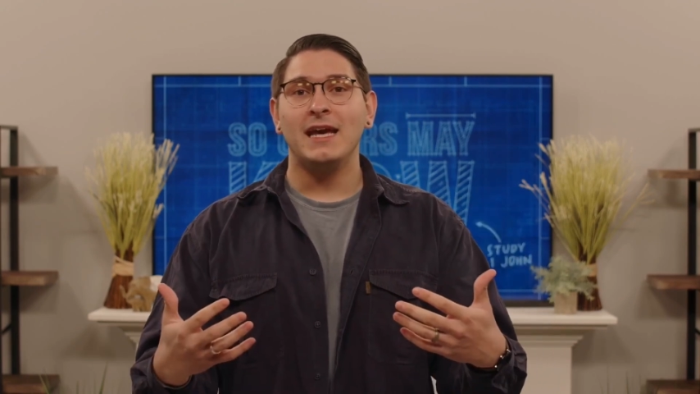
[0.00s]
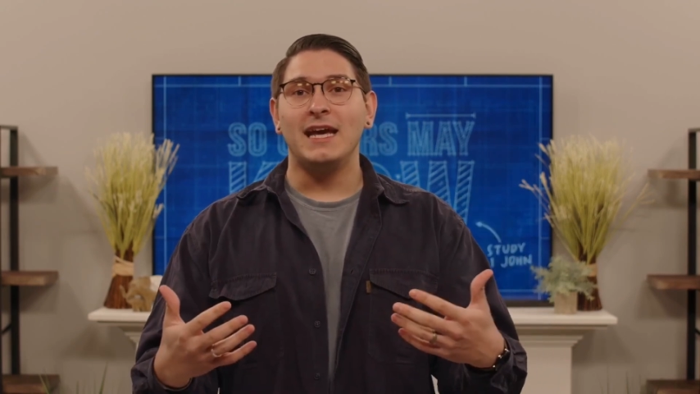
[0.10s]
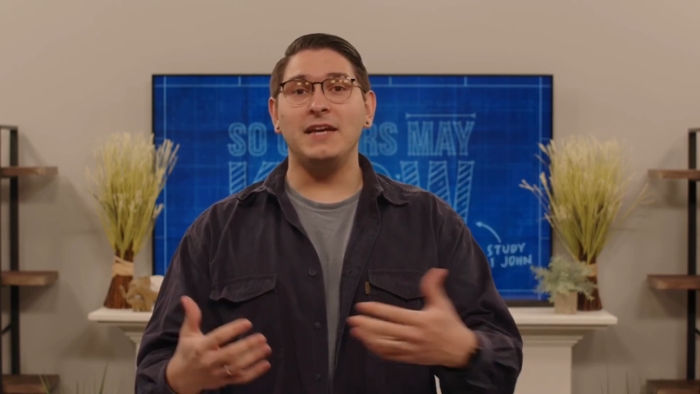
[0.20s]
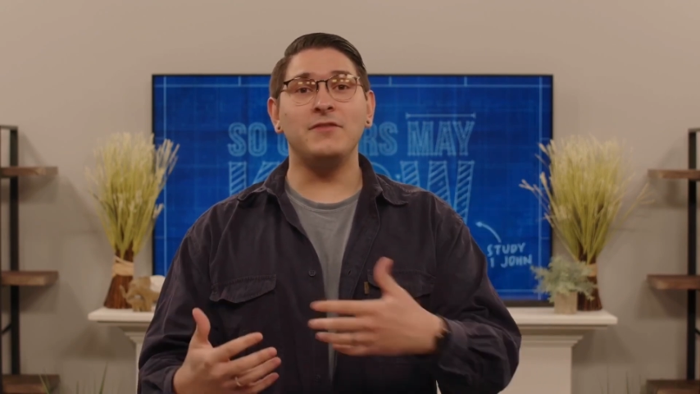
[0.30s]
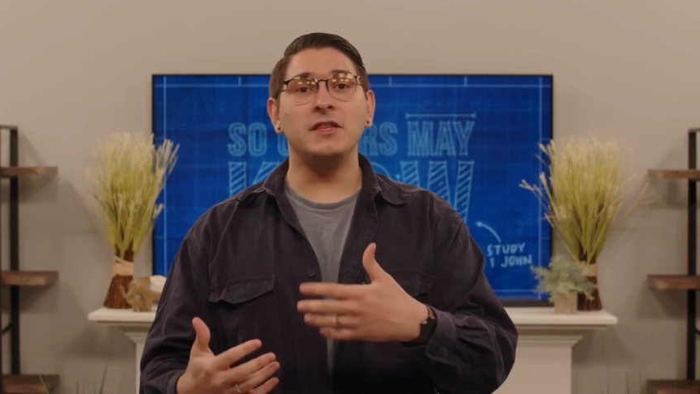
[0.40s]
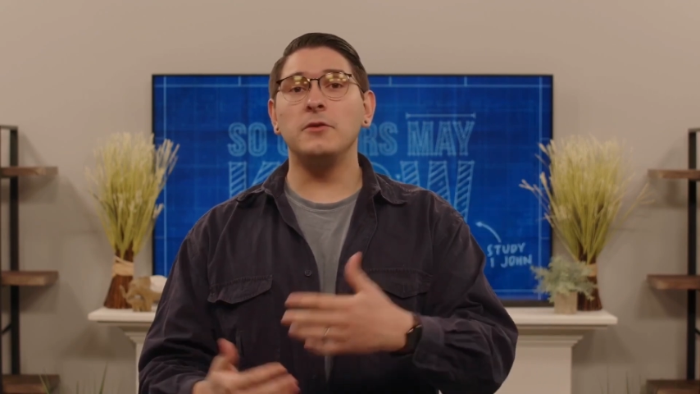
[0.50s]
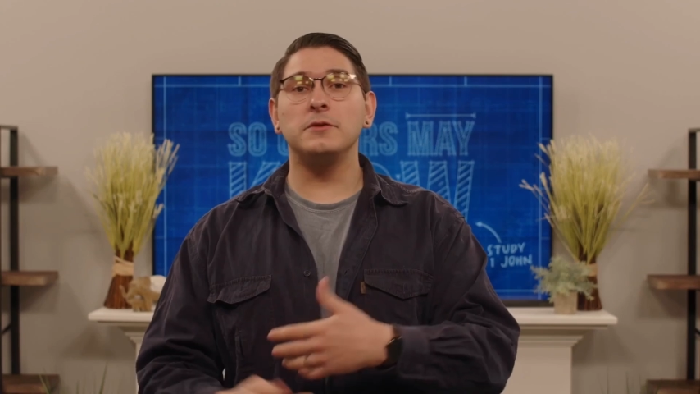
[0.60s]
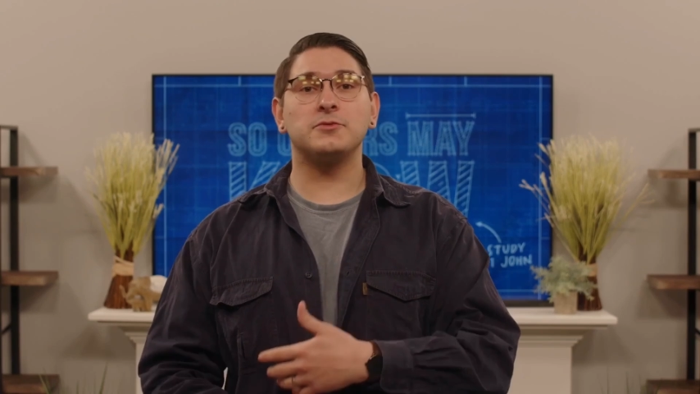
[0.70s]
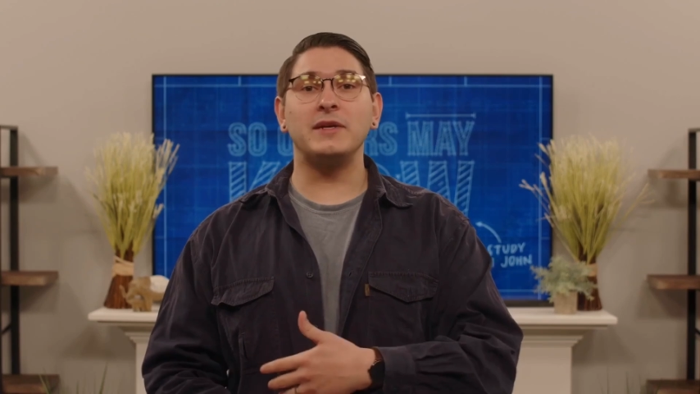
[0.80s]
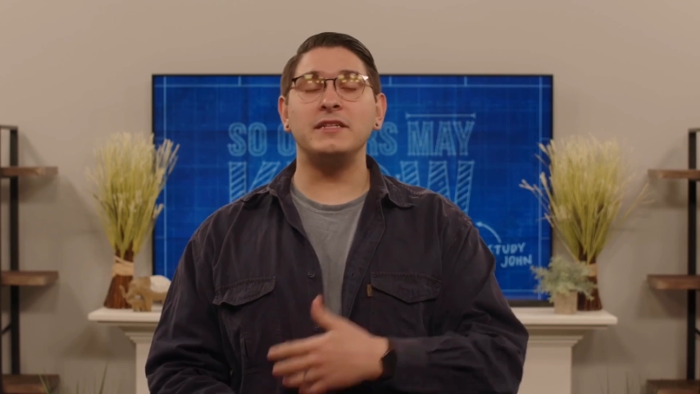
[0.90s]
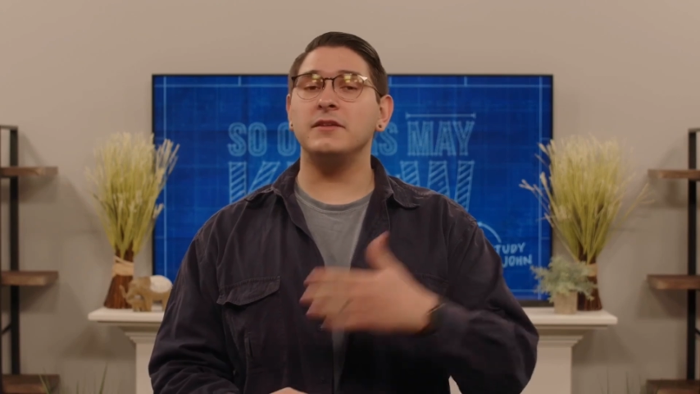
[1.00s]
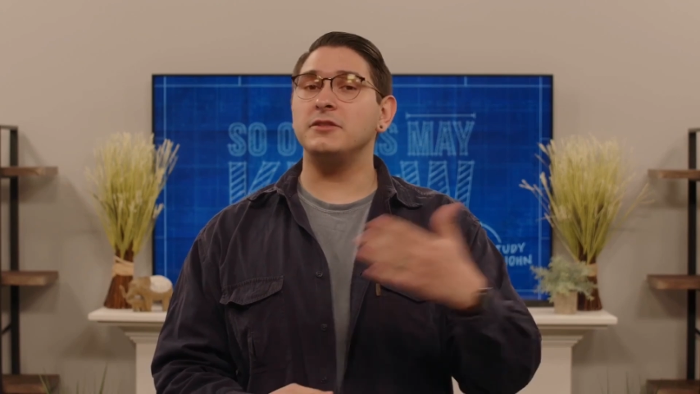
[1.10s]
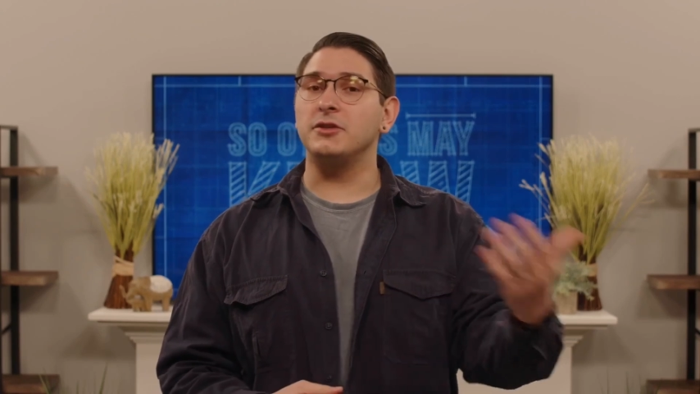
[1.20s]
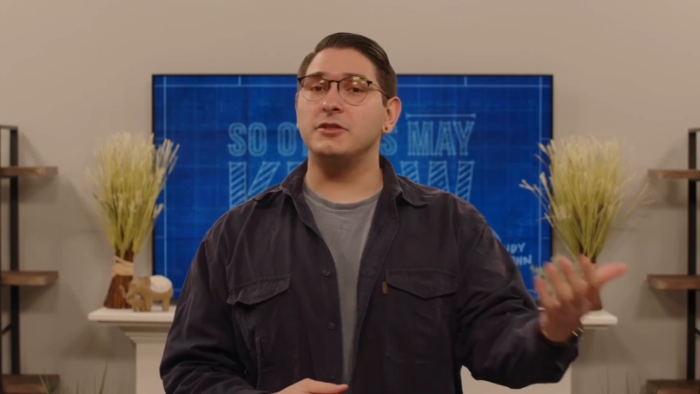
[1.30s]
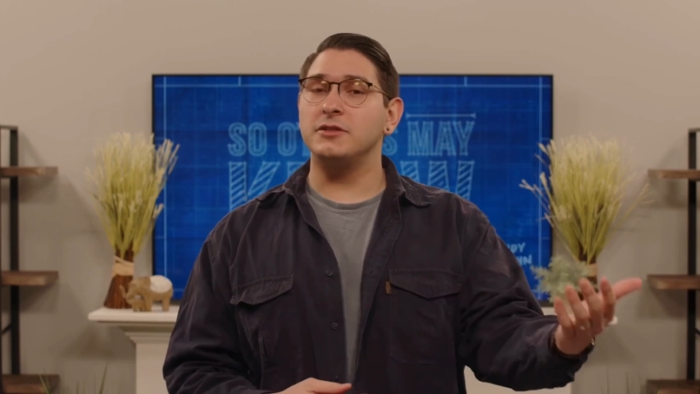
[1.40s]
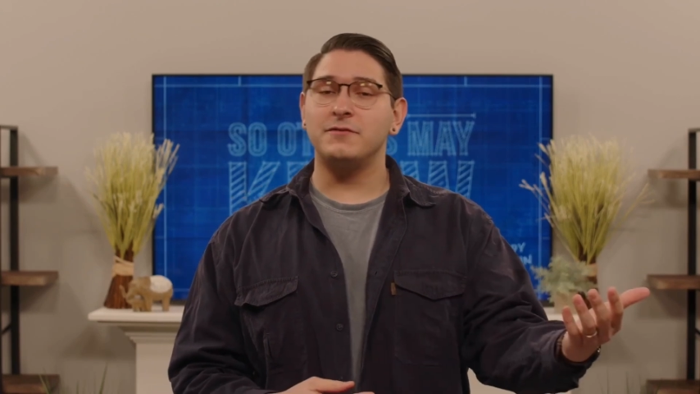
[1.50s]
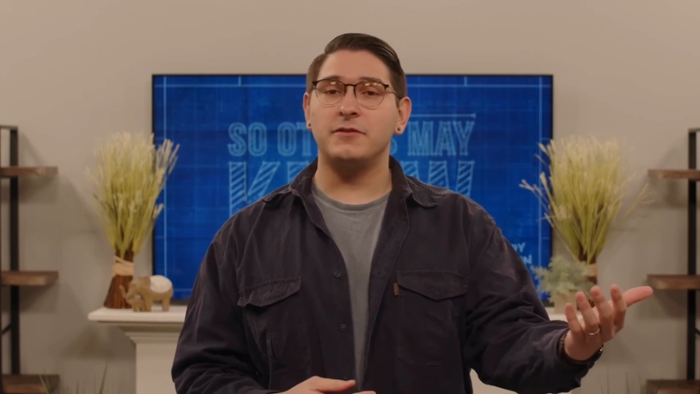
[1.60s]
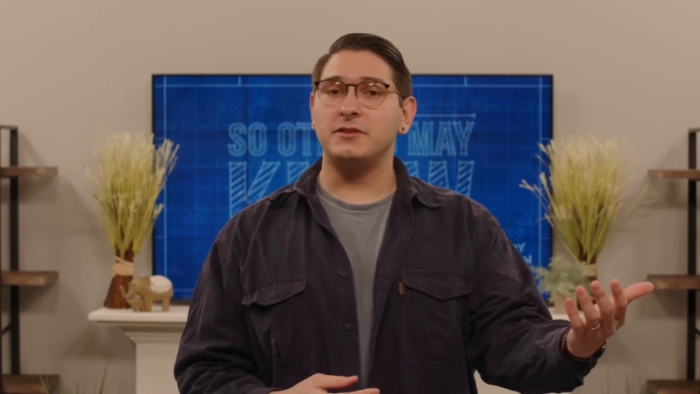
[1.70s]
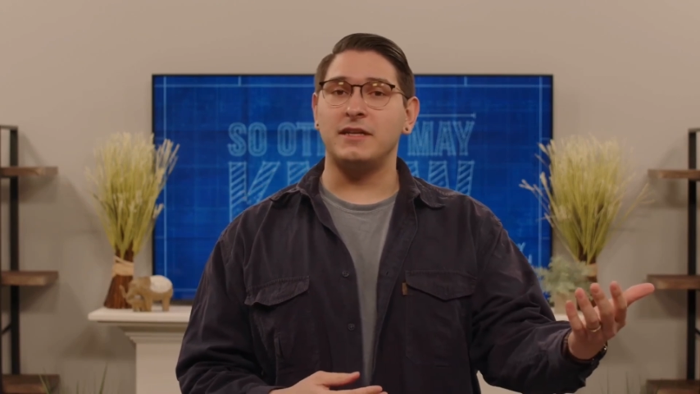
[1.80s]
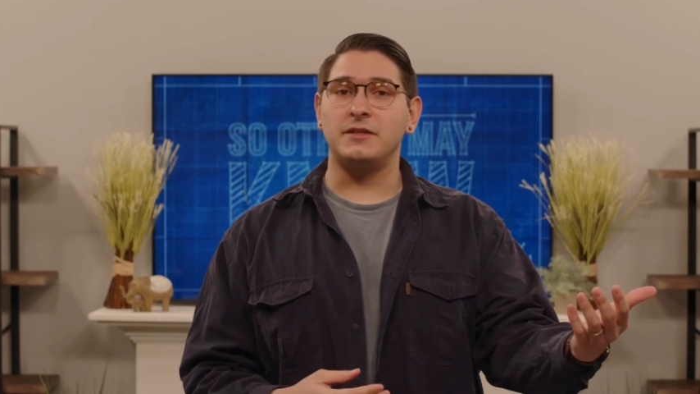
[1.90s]
And even though it was written to the church in the
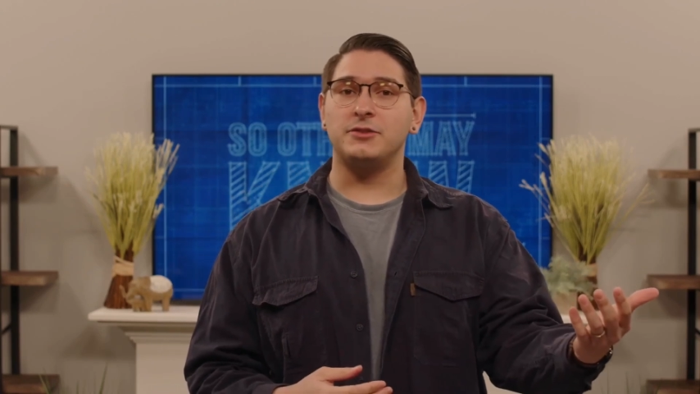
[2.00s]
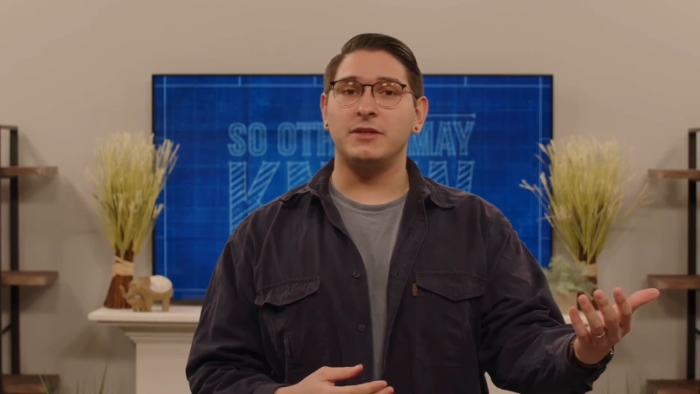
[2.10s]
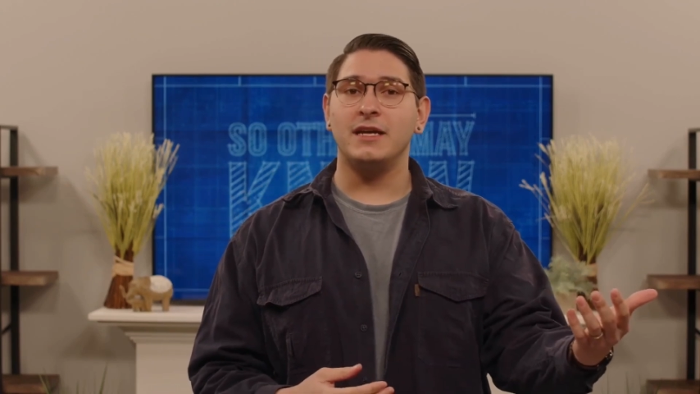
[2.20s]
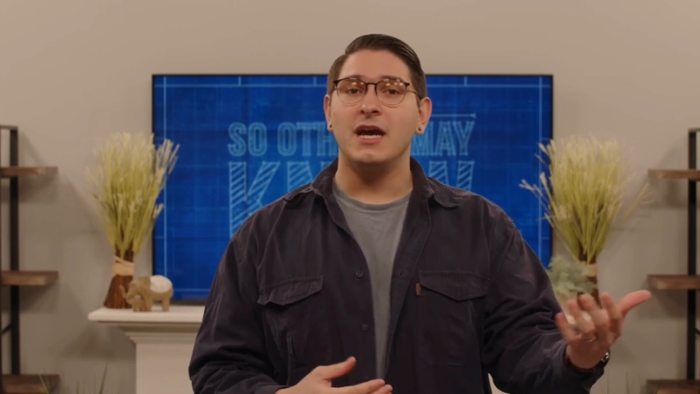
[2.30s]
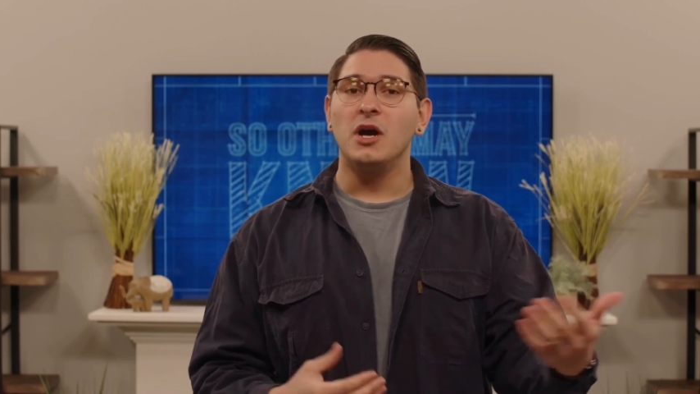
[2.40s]
first century,